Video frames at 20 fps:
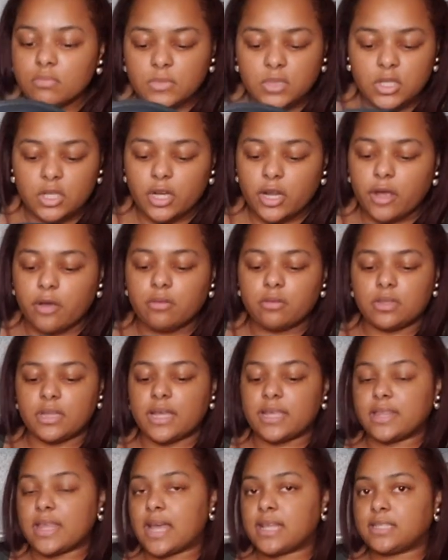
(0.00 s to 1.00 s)
You know,
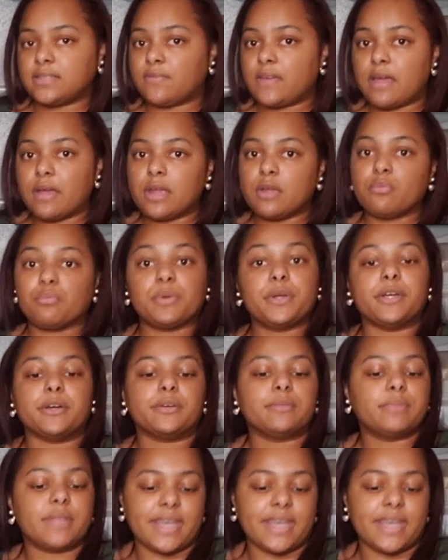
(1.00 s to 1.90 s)
like, that's very real.